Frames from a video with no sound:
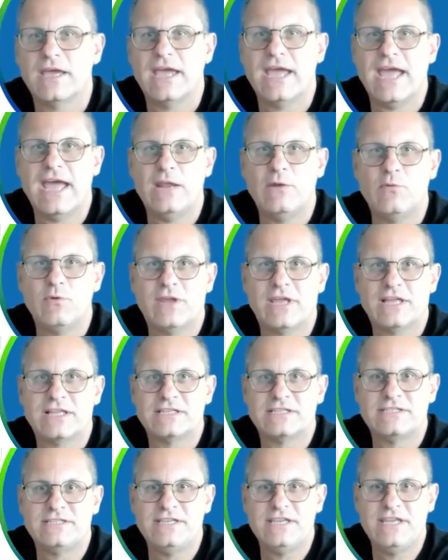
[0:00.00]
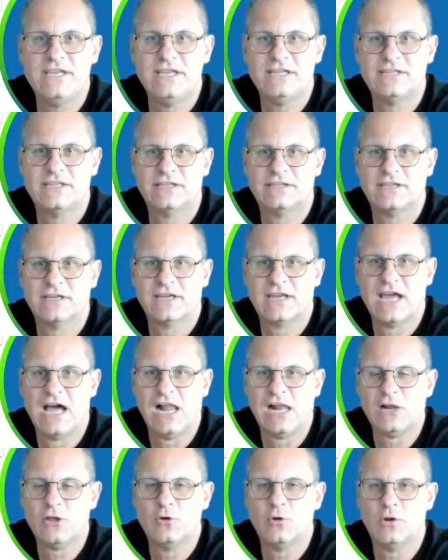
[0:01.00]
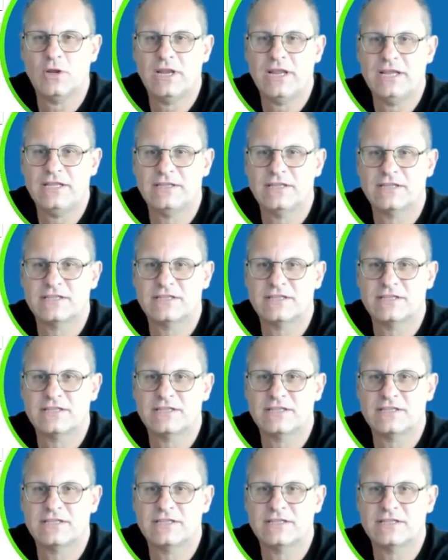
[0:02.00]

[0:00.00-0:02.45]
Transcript: and we can see that the calculated